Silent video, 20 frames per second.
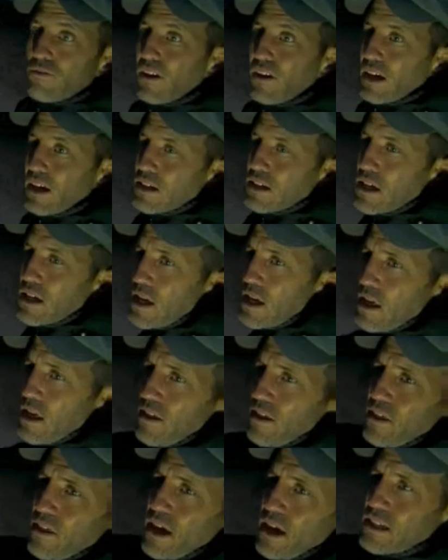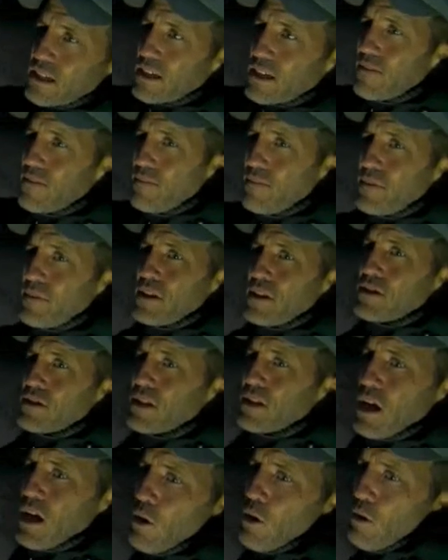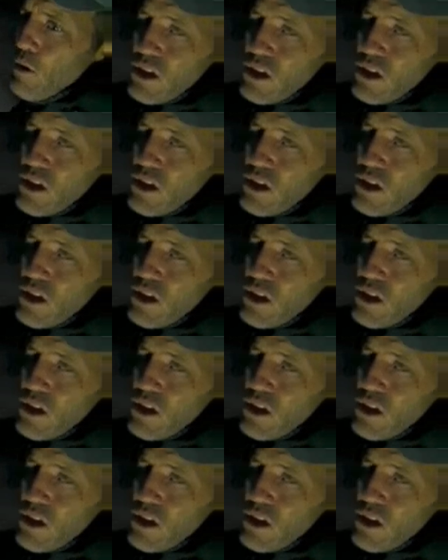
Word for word: of the fact that there's a